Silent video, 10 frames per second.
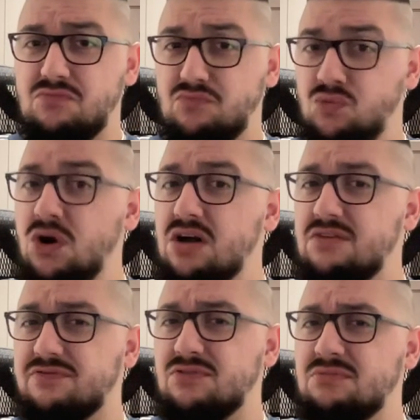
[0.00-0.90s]
work
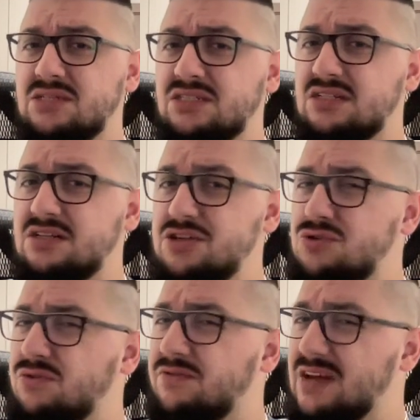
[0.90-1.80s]
from is that
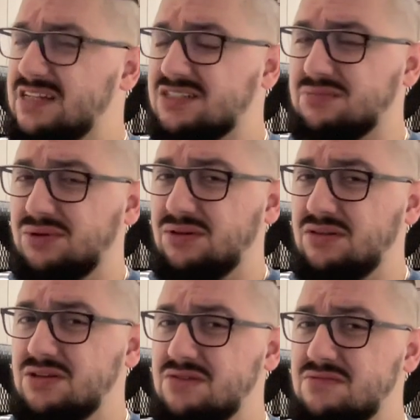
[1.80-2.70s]
you're
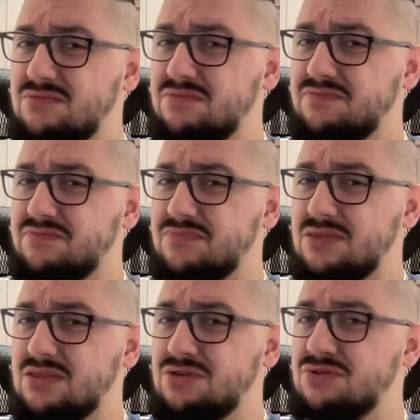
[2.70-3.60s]
flexible.
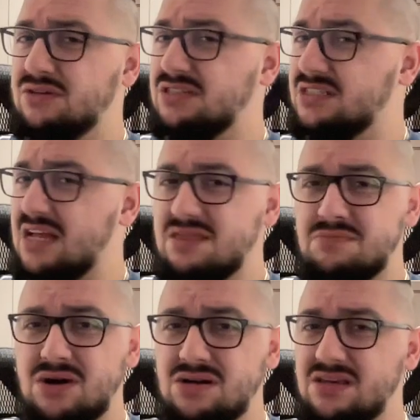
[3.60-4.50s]
You understand the
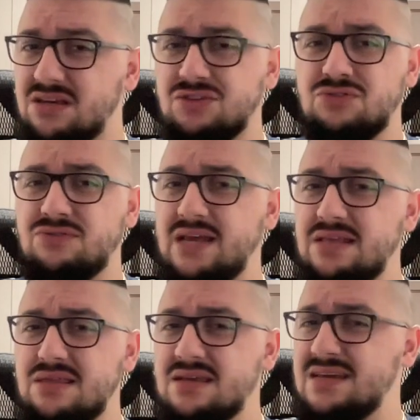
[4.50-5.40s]
market can do
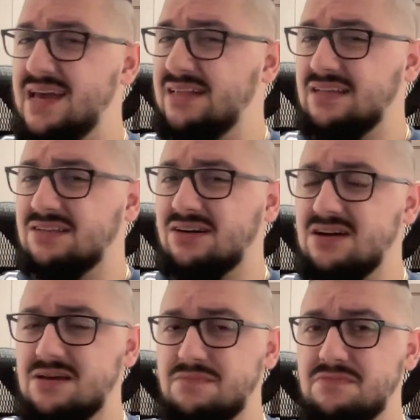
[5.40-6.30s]
anything at any
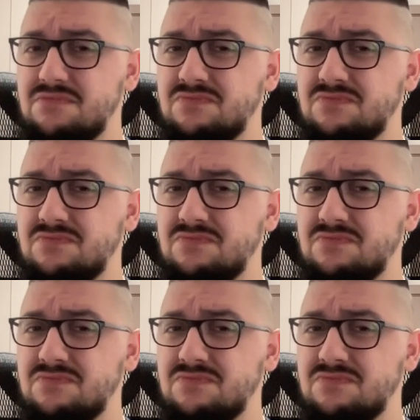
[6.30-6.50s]
time.